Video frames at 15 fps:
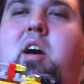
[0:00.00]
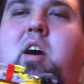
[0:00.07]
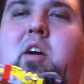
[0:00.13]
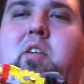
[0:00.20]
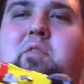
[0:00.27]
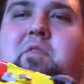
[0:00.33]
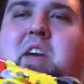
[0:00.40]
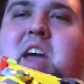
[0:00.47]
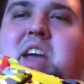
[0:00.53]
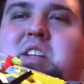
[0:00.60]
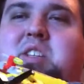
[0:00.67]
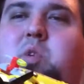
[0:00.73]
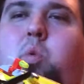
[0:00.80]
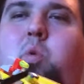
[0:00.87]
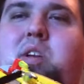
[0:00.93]
of a
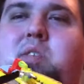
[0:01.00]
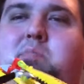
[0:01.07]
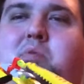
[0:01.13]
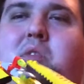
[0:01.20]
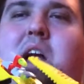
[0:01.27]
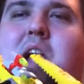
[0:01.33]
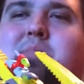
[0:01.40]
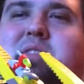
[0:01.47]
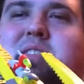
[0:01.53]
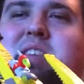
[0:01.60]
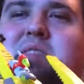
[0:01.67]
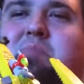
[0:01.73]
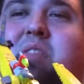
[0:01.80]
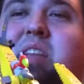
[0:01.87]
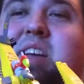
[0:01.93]
twin prop
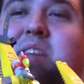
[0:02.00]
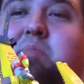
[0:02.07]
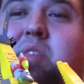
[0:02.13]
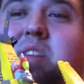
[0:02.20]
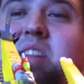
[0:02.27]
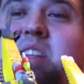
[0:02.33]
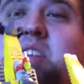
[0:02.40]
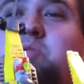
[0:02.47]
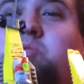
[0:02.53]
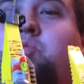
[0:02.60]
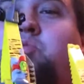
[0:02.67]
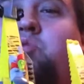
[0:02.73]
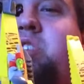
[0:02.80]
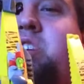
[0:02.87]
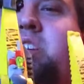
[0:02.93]
seaplane, but it is
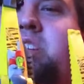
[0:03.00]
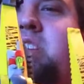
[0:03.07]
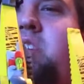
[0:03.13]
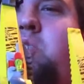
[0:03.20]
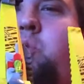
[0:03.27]
really